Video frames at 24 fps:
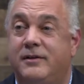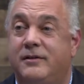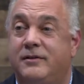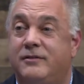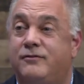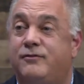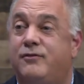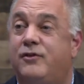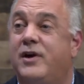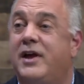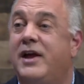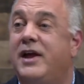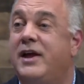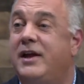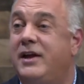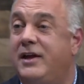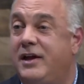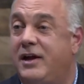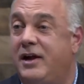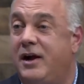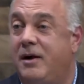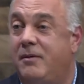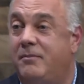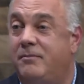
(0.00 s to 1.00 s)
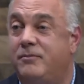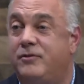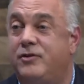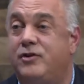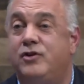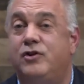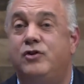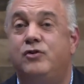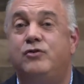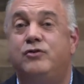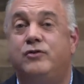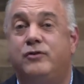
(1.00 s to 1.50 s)
for income, to
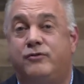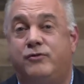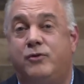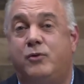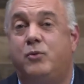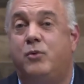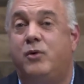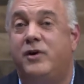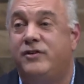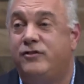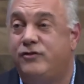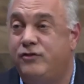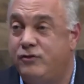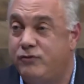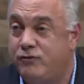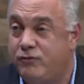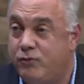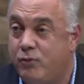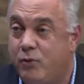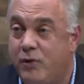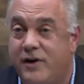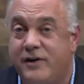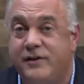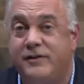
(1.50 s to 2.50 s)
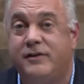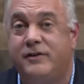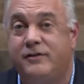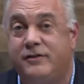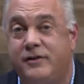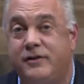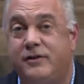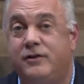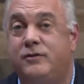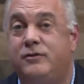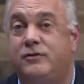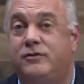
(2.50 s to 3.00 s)
use it for what you've wanted
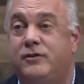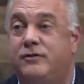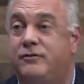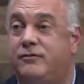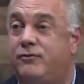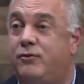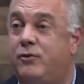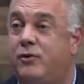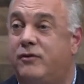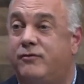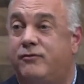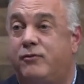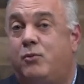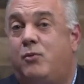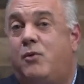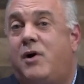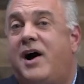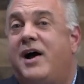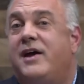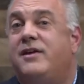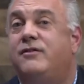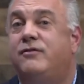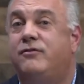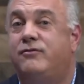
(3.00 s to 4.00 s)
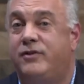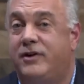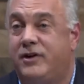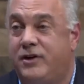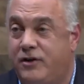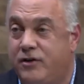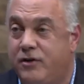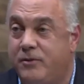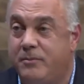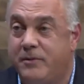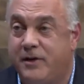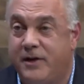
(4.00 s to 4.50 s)
to use it for why you've
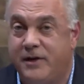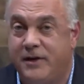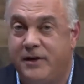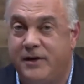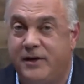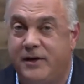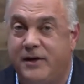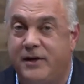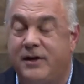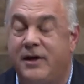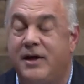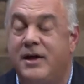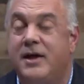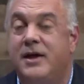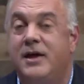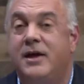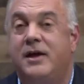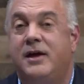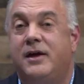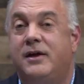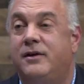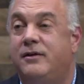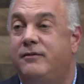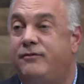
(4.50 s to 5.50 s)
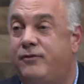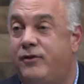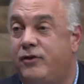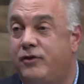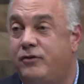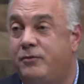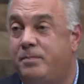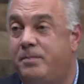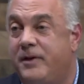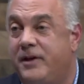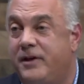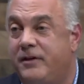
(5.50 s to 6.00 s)
accumulated it in the
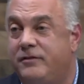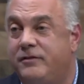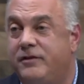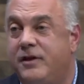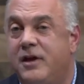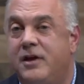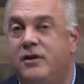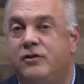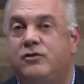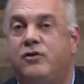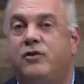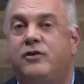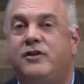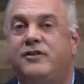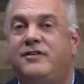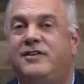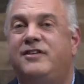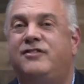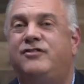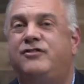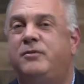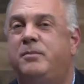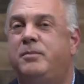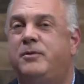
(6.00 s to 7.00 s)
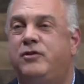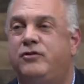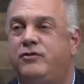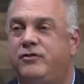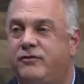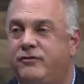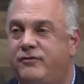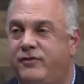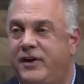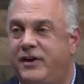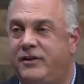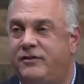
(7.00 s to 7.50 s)
first place. It's called the
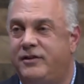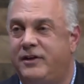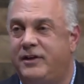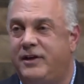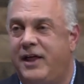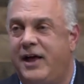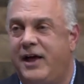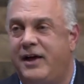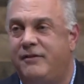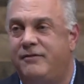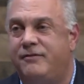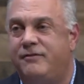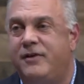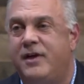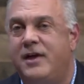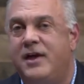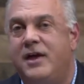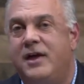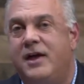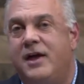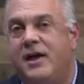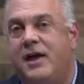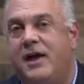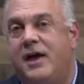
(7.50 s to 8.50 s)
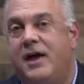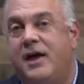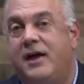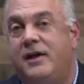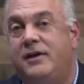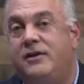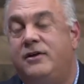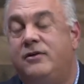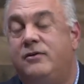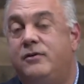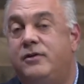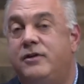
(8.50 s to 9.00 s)
distribution phase in life.
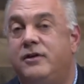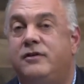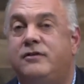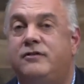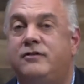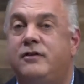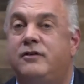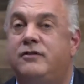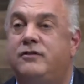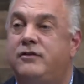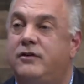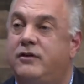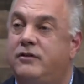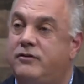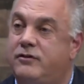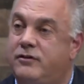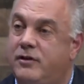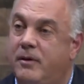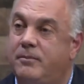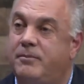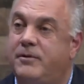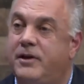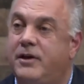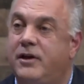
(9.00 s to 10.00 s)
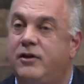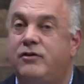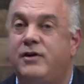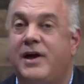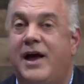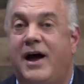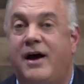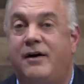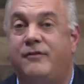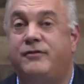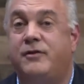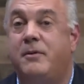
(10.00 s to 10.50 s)
And, this is something that you
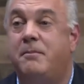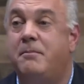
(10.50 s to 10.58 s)
have to